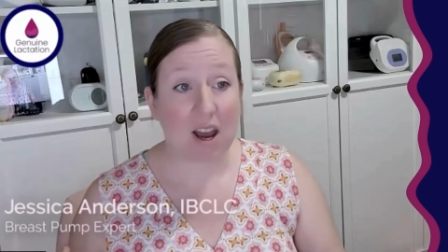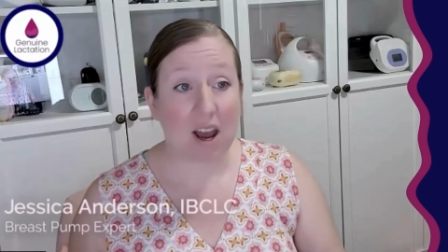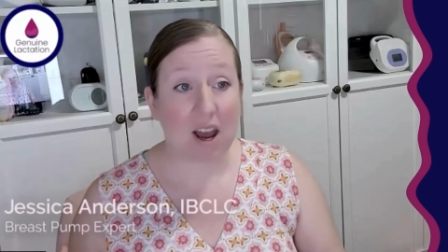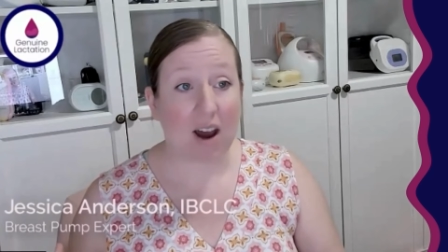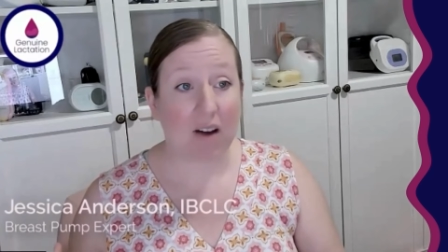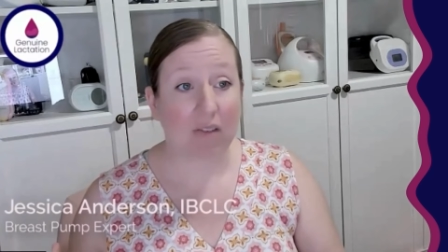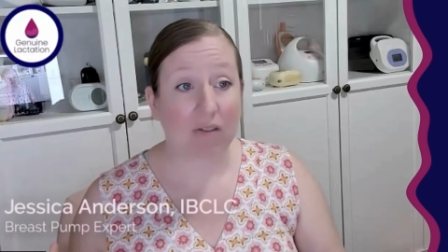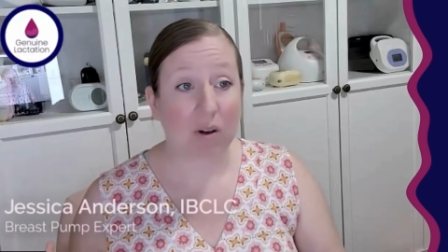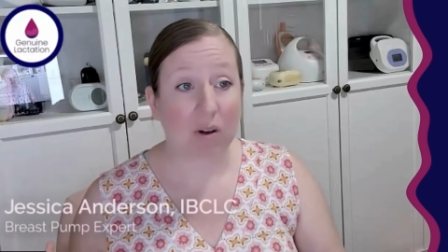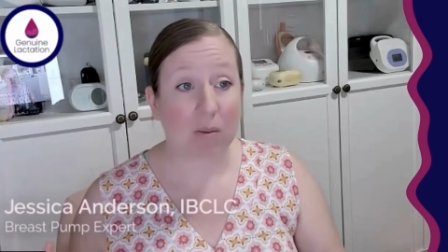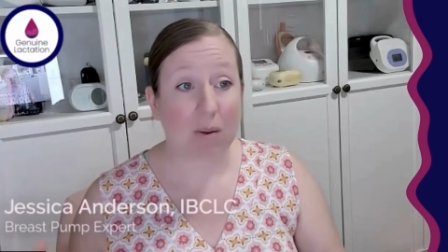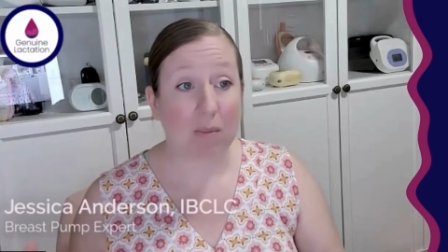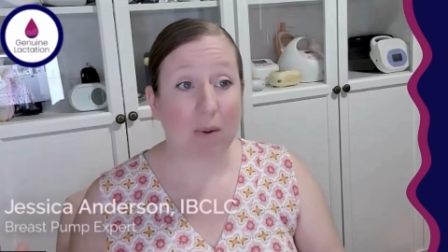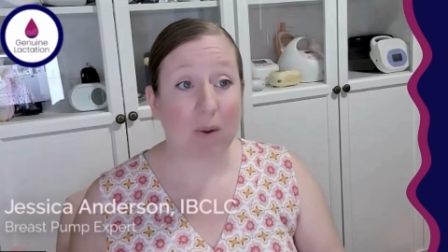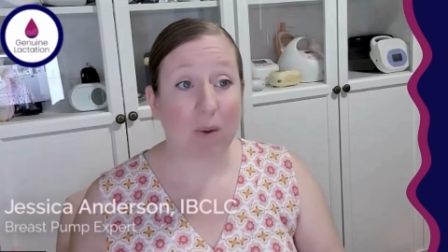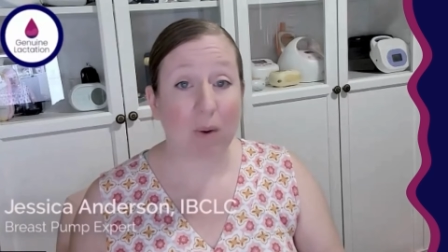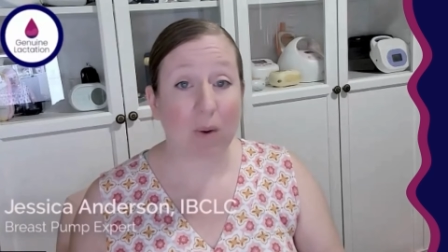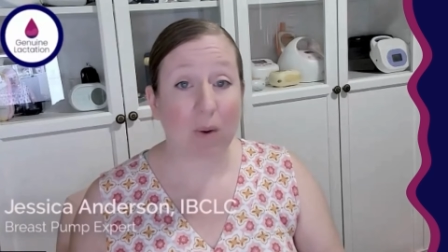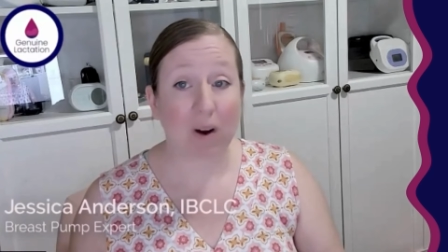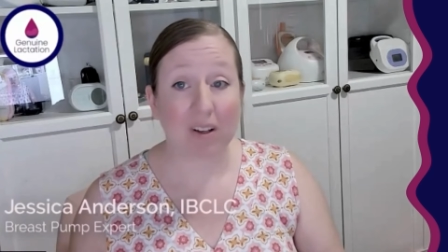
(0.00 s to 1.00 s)
after people
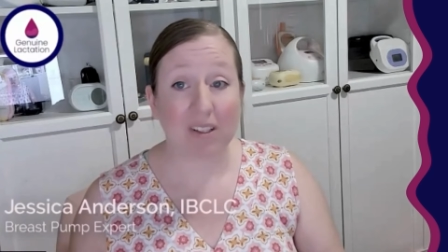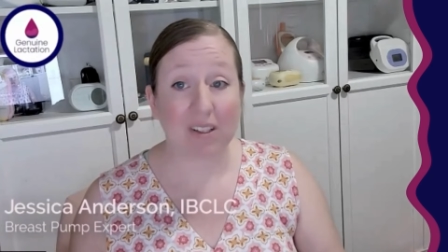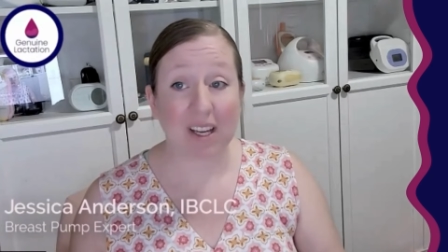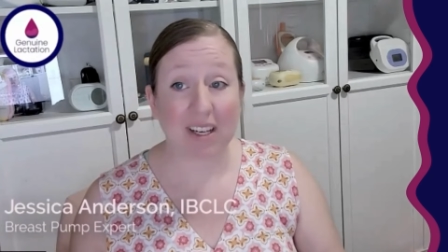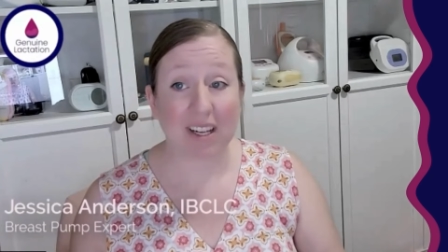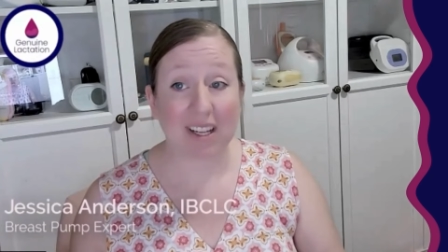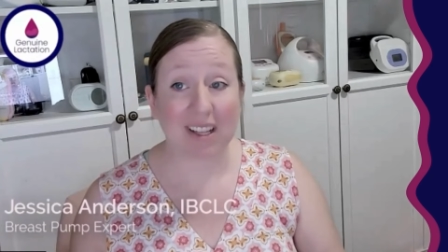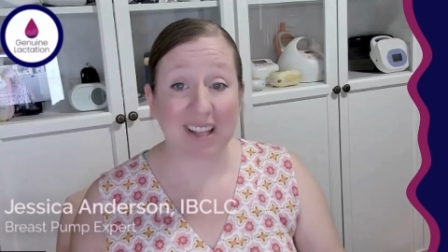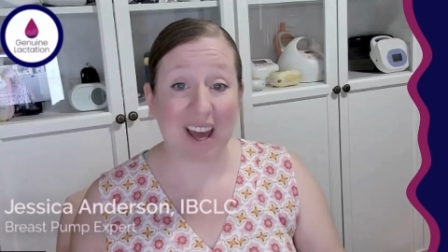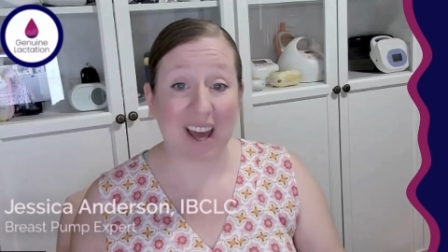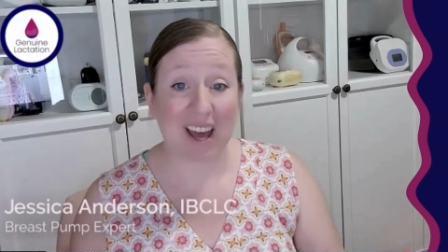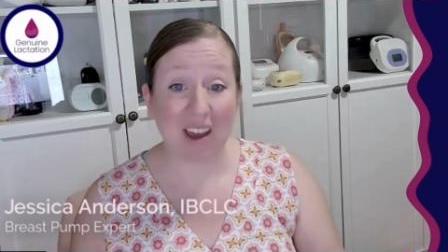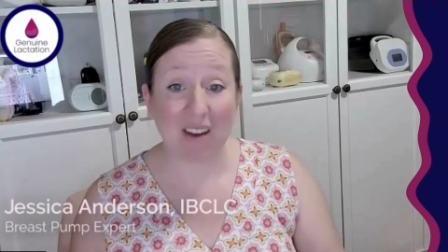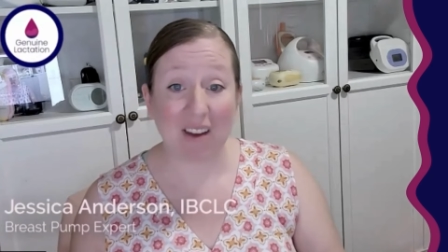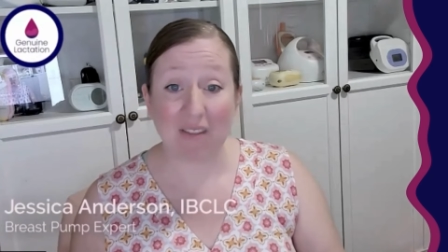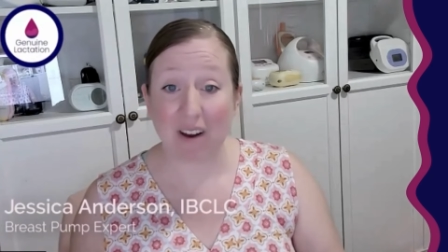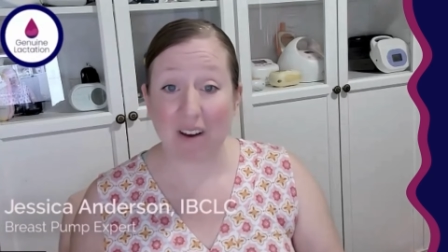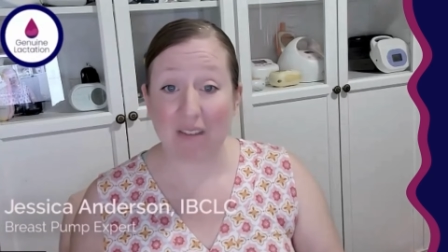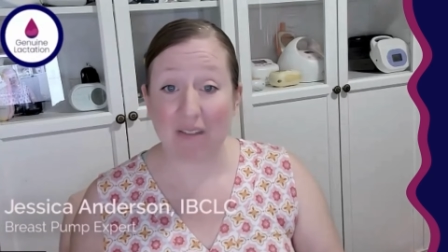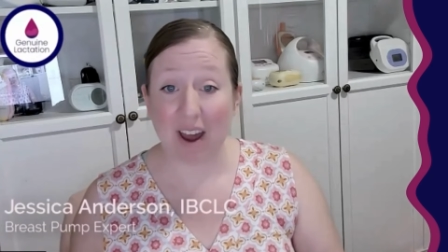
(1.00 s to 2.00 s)
who are attending
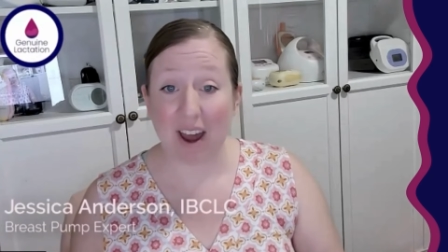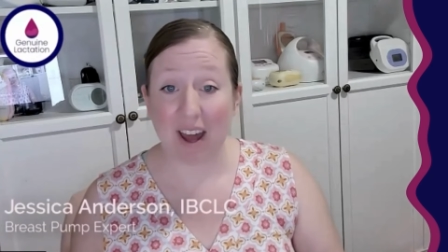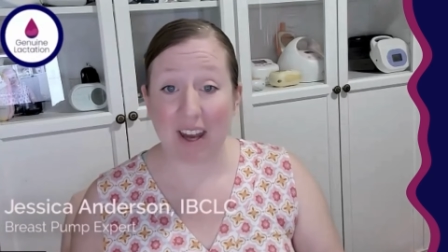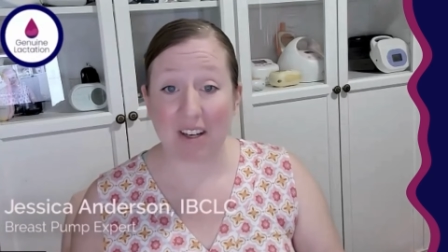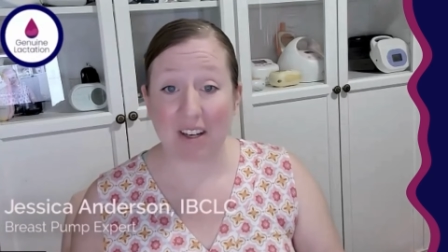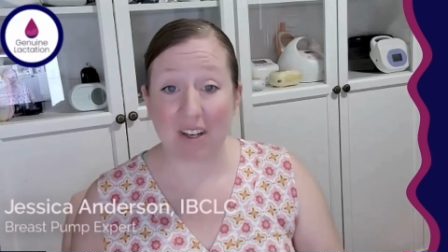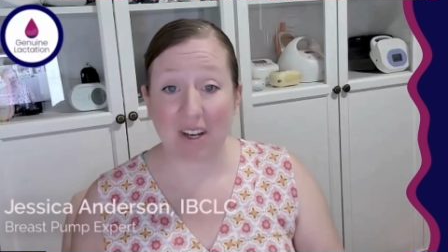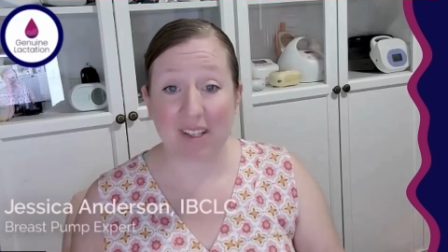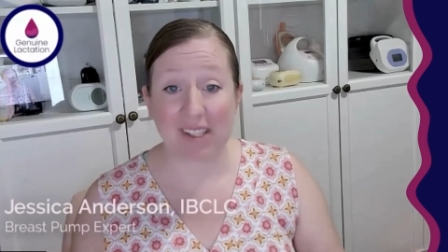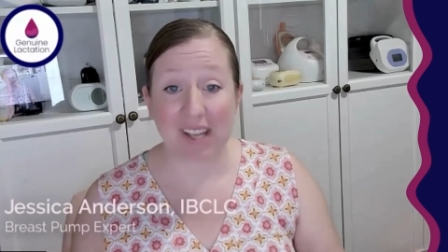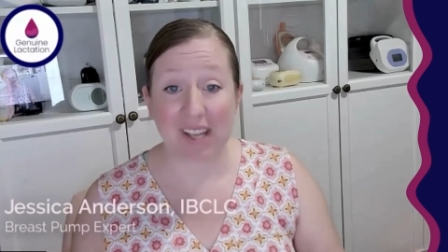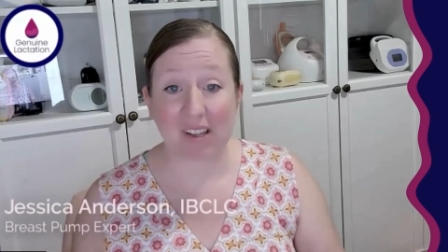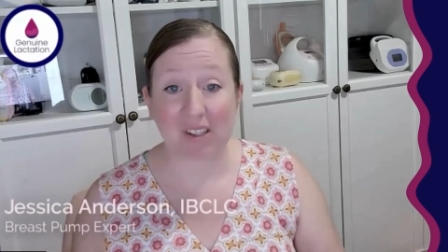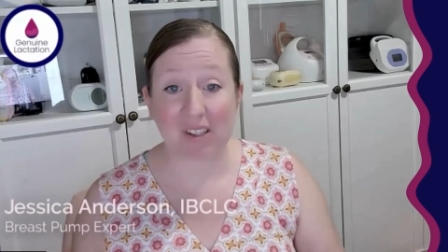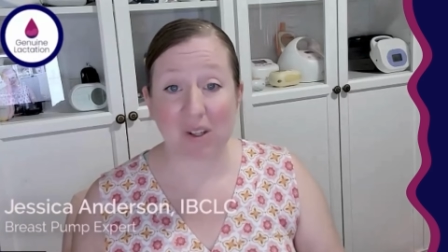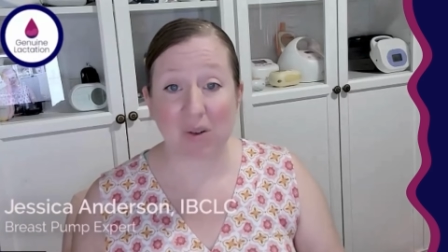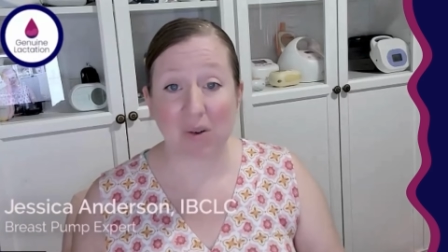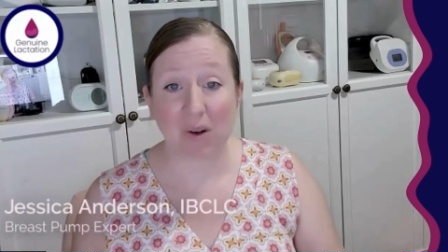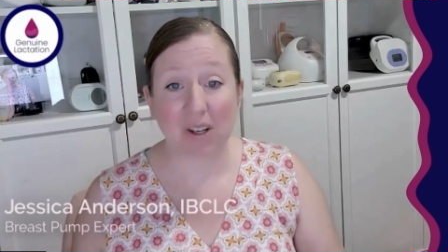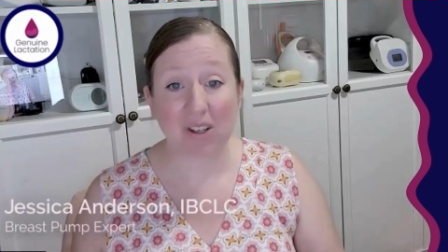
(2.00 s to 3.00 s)
live have had a chance to ask
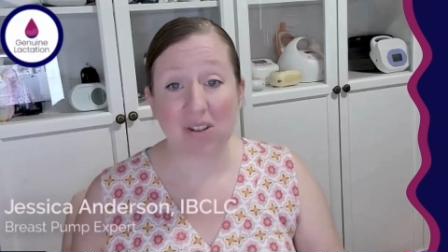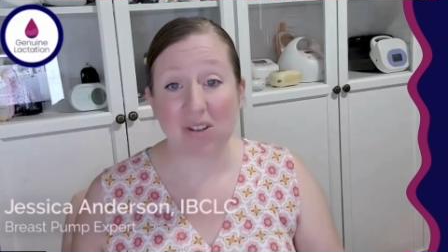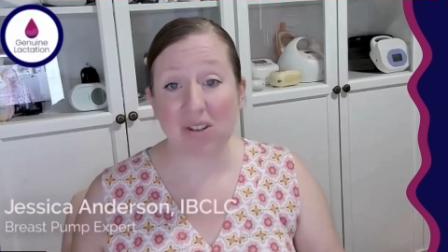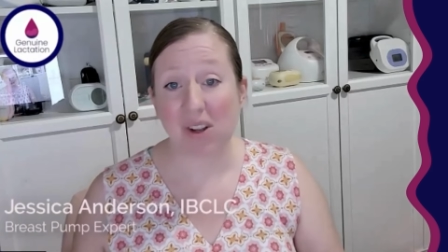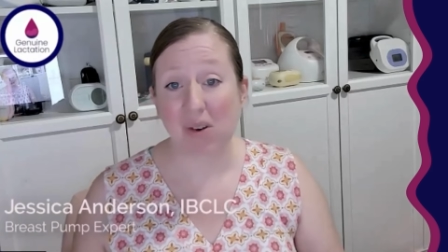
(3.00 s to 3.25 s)
their questions,